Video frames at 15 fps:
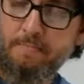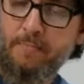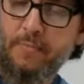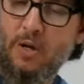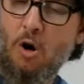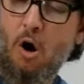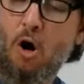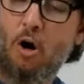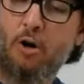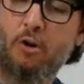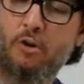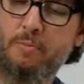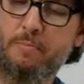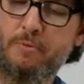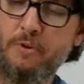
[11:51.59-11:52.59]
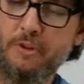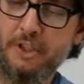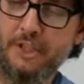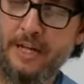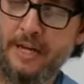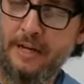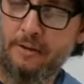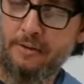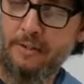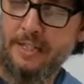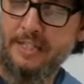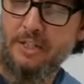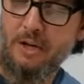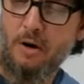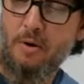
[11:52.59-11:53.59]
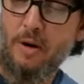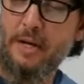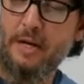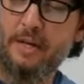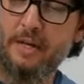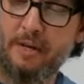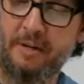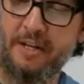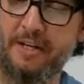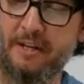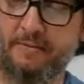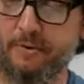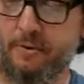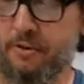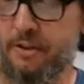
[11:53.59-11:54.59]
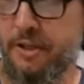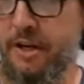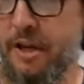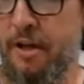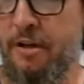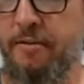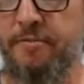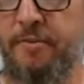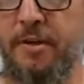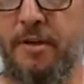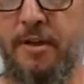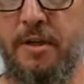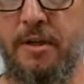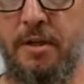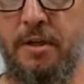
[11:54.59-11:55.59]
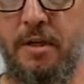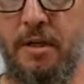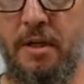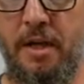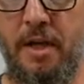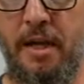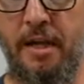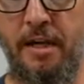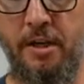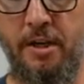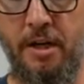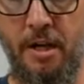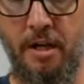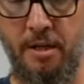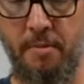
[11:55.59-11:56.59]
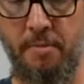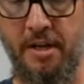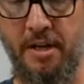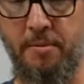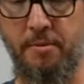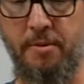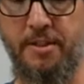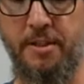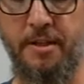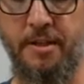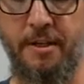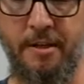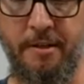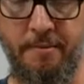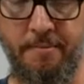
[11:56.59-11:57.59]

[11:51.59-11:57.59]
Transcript: harder to push down. It's already going to be difficult enough, and you're not going to be able to